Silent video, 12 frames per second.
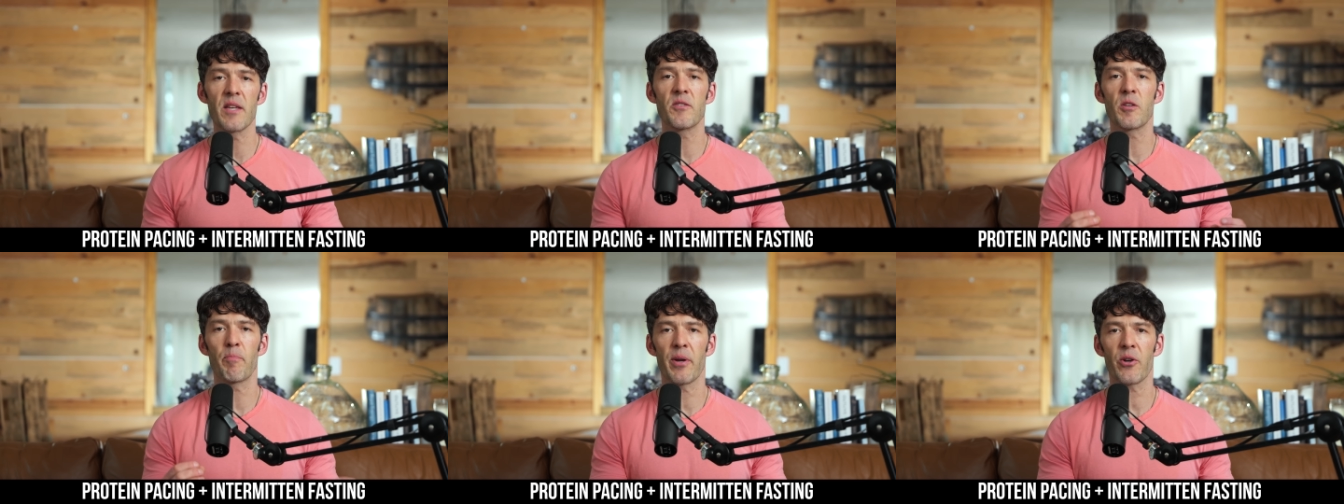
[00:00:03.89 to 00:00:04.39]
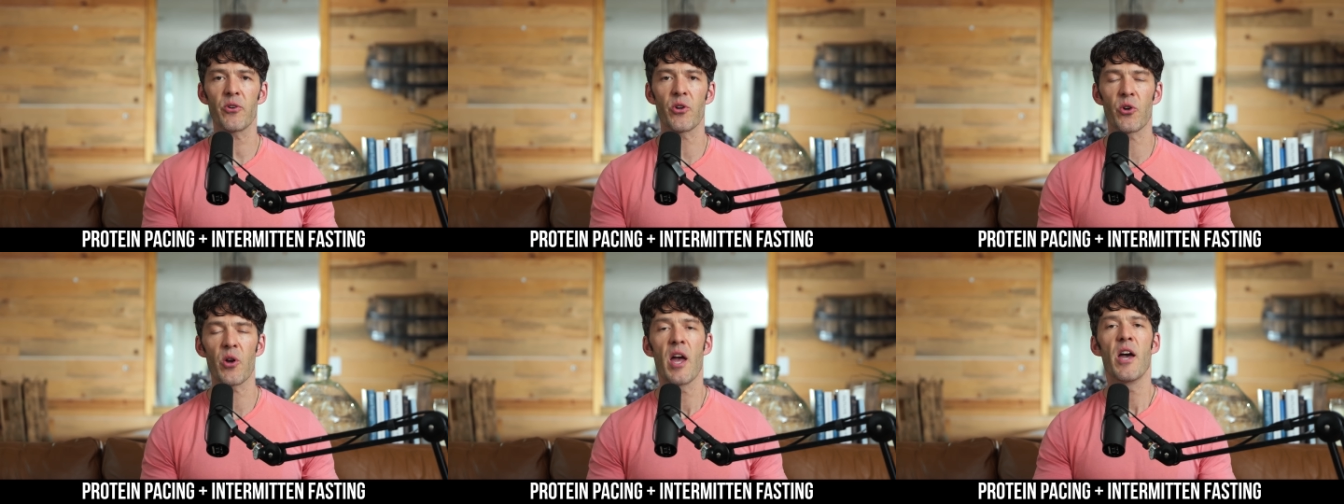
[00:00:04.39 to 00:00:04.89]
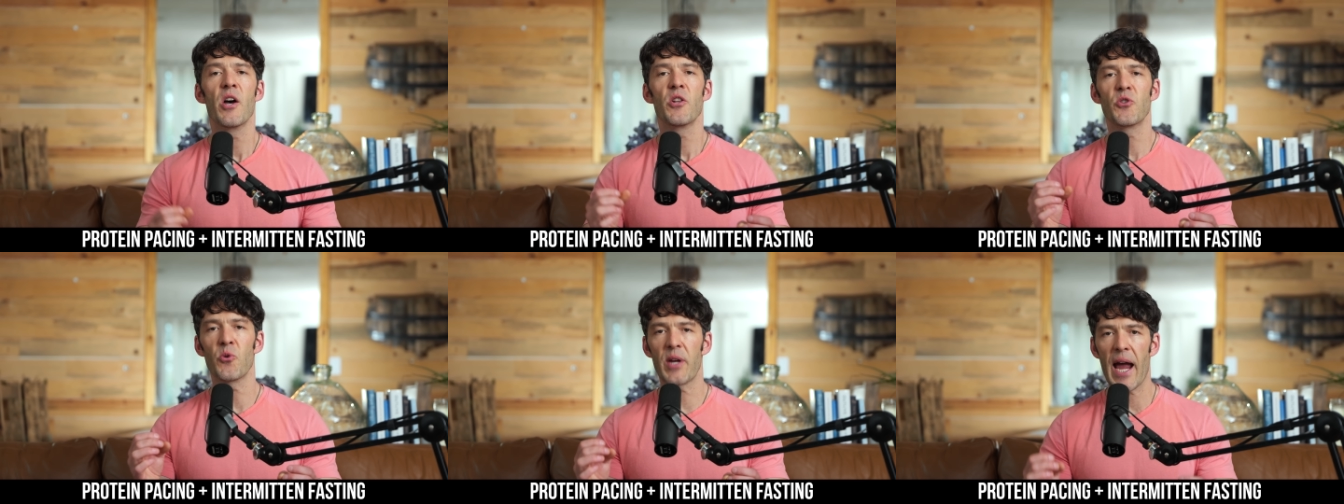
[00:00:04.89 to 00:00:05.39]
is superior
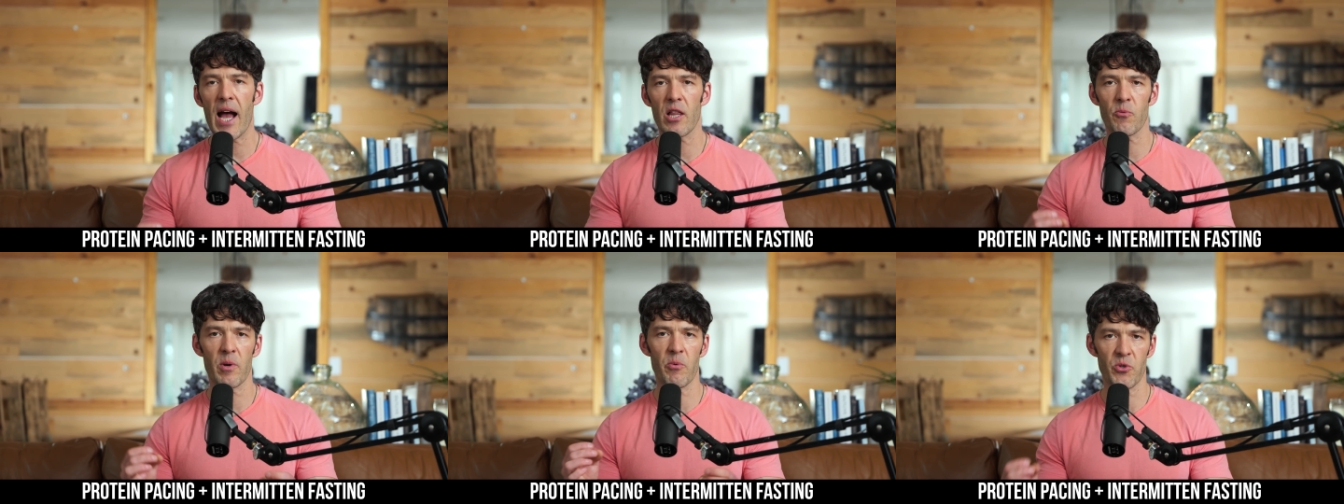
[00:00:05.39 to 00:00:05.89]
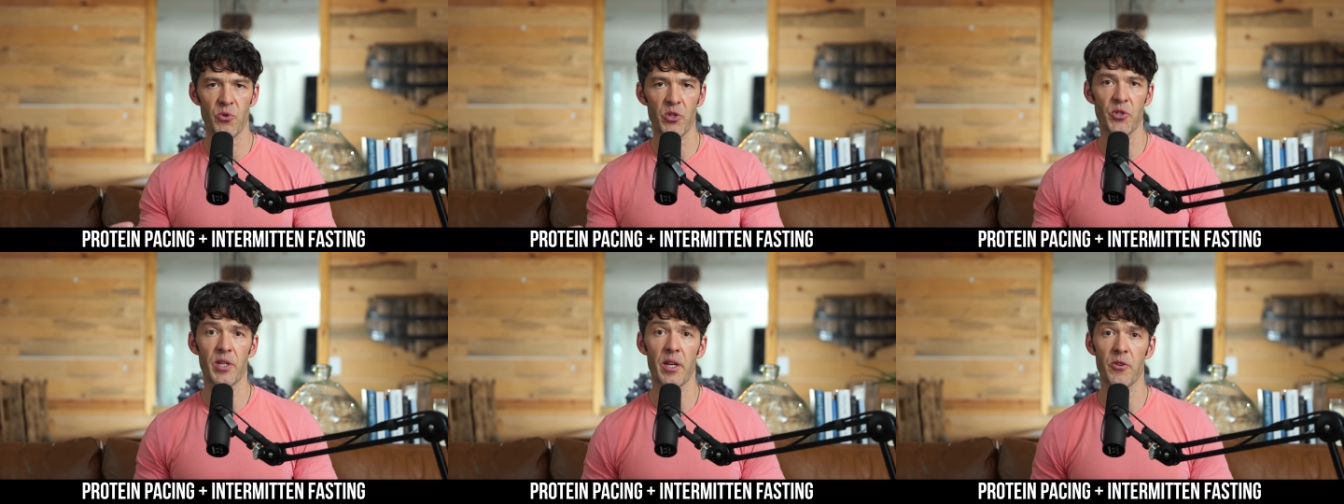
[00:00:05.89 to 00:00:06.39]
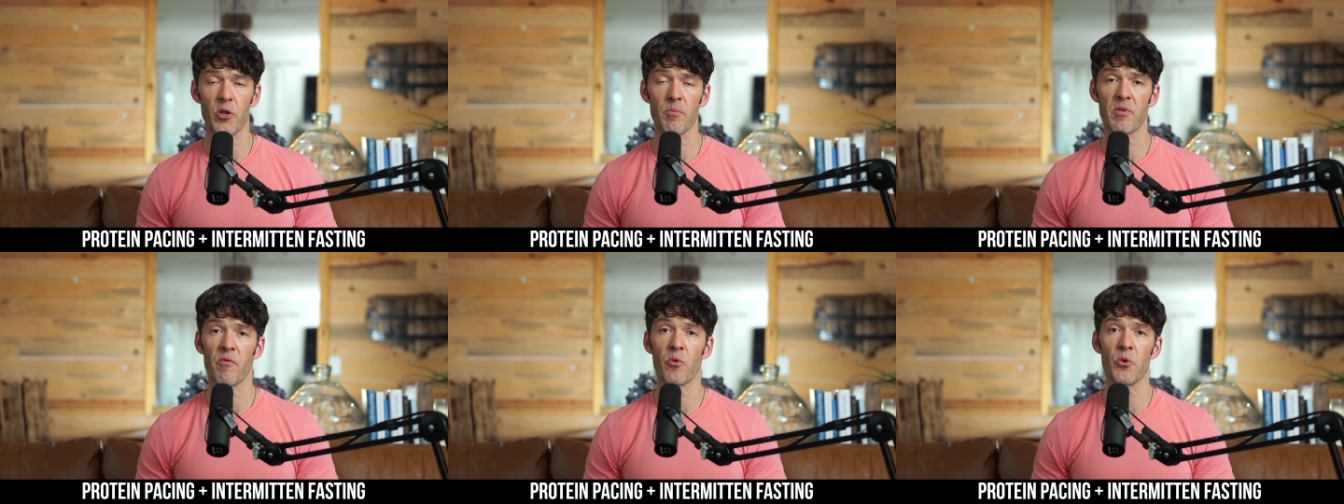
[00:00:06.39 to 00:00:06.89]
to calorie restriction in
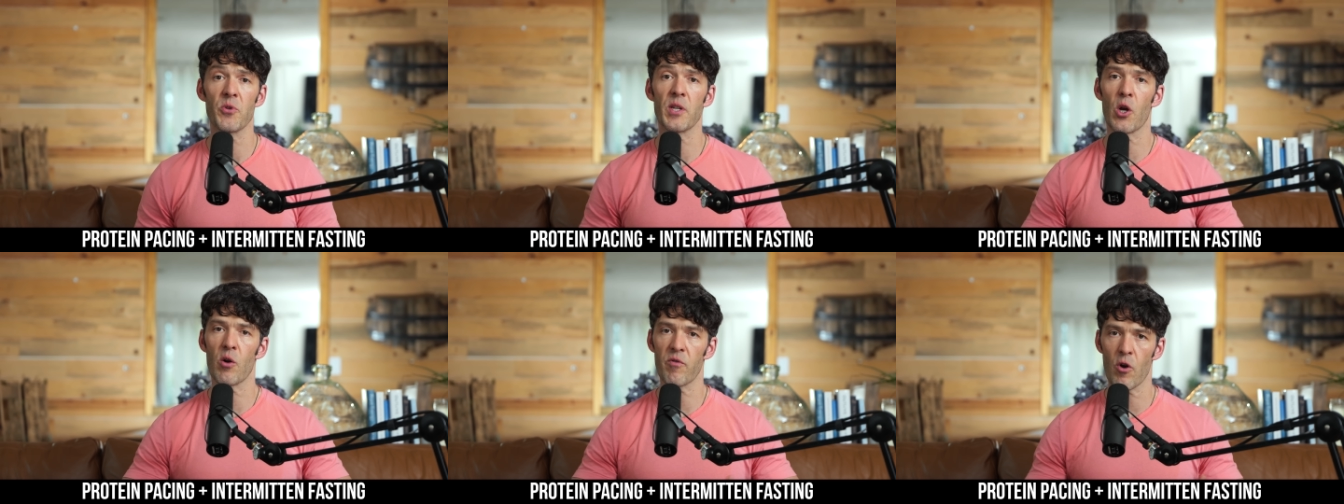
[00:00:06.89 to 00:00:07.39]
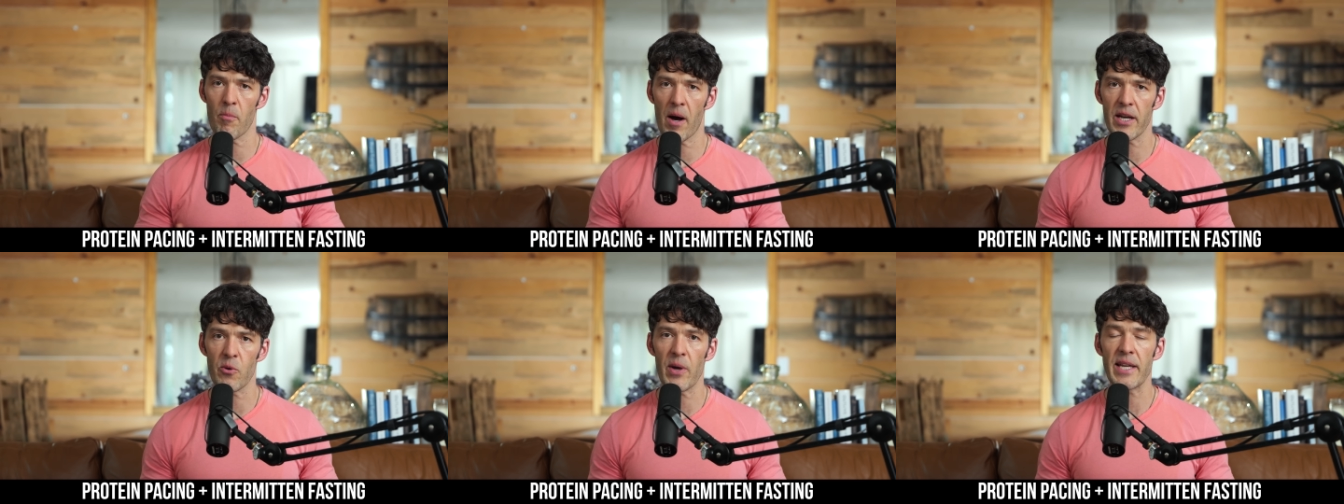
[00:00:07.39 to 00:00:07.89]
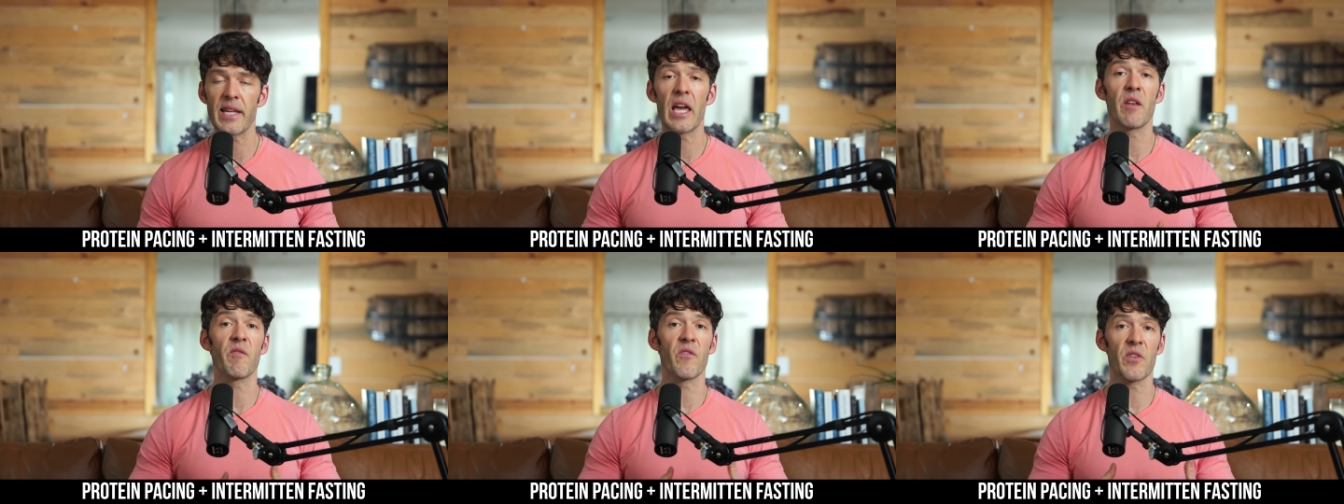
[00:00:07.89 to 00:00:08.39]
terms of reducing overall body weight
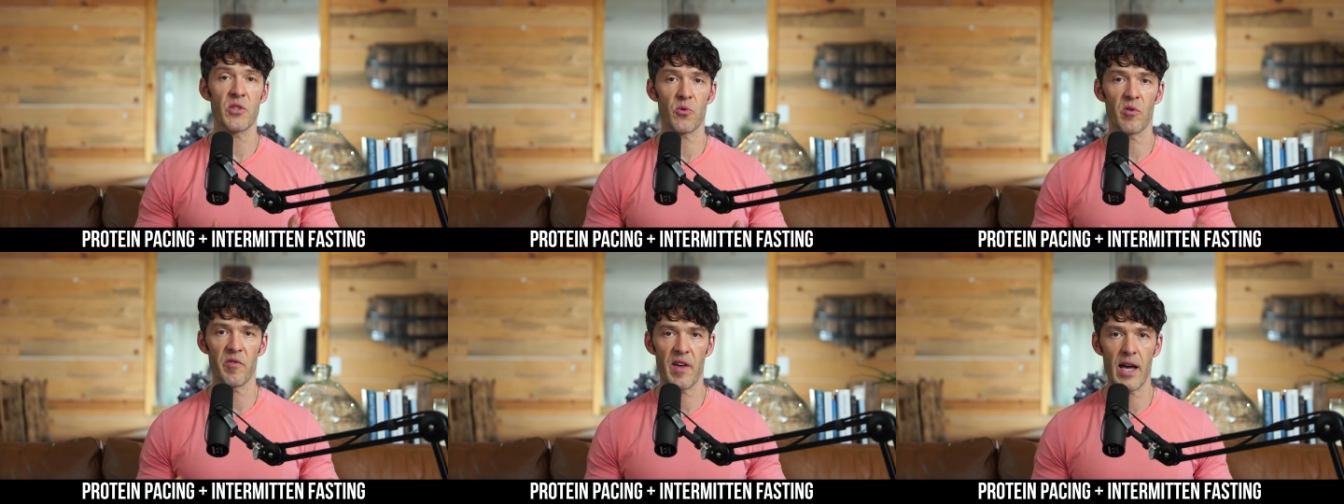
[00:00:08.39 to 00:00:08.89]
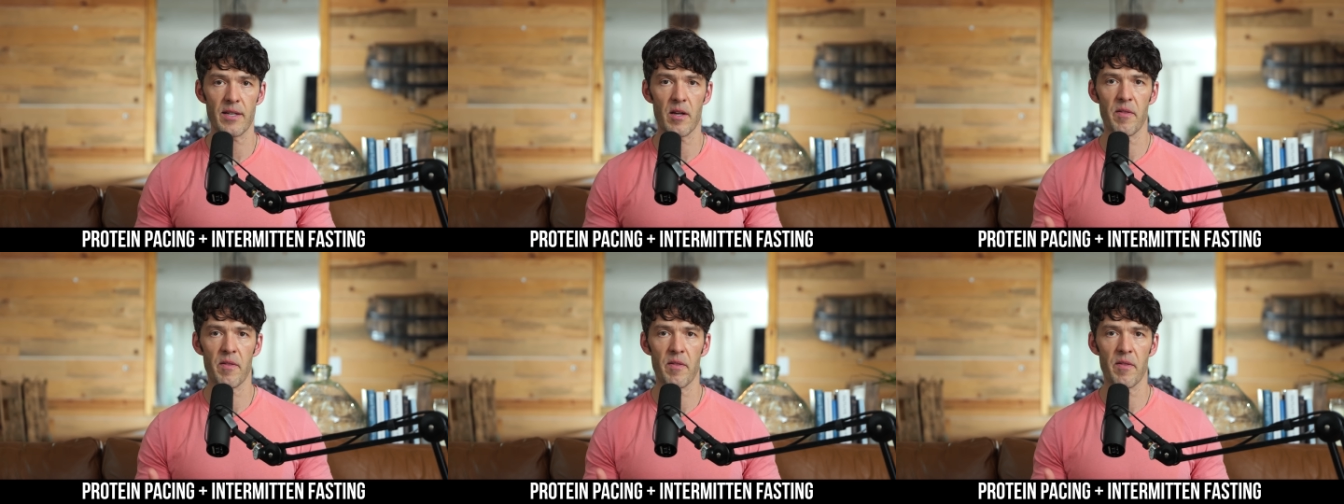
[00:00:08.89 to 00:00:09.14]
and visceral fat.